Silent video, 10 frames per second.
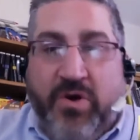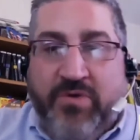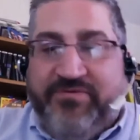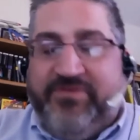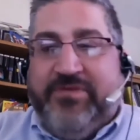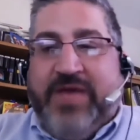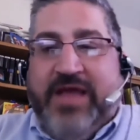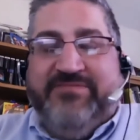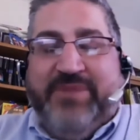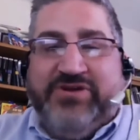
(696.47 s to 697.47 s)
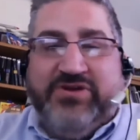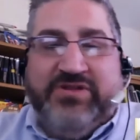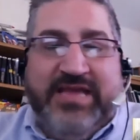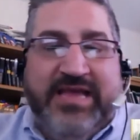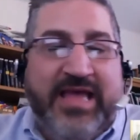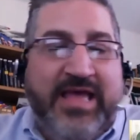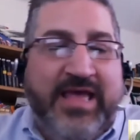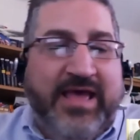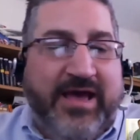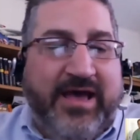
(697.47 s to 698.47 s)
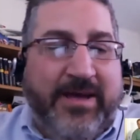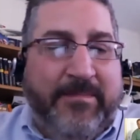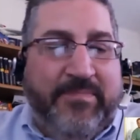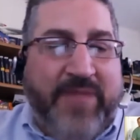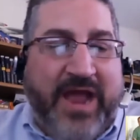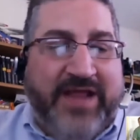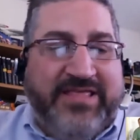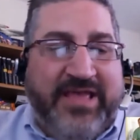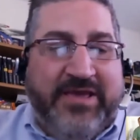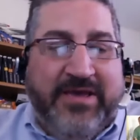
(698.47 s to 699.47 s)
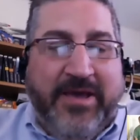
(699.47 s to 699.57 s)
for some kind of specialty, I think